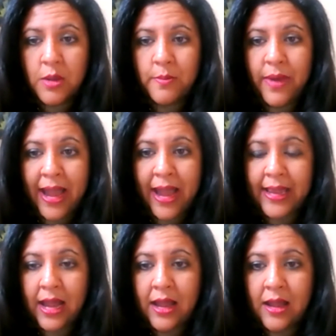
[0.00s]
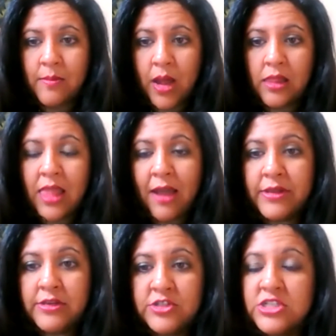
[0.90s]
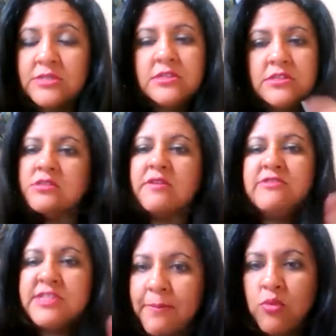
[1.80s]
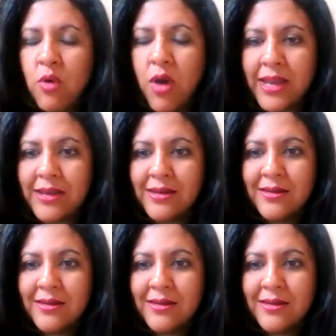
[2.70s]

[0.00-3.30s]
by um, allowing just, just the step one